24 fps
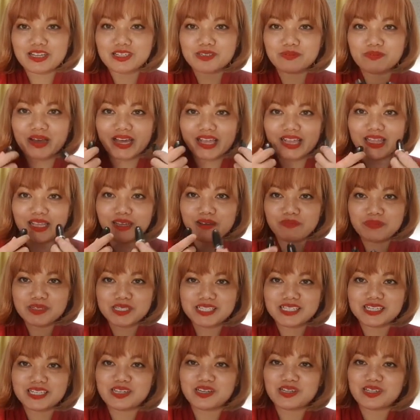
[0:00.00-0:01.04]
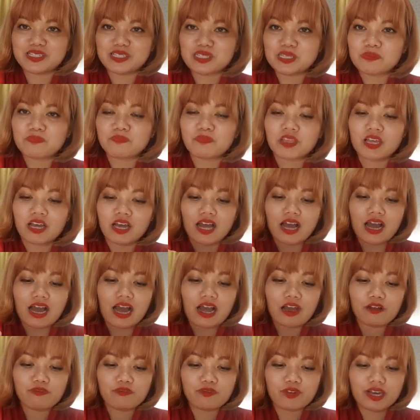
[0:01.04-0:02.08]
is my lips because
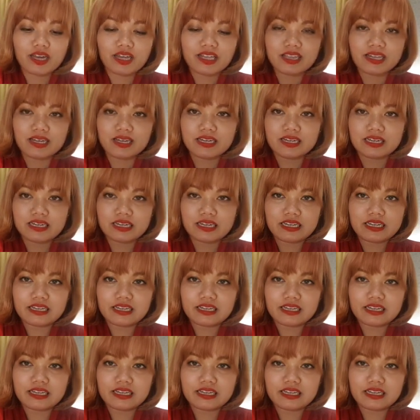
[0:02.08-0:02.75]
I find that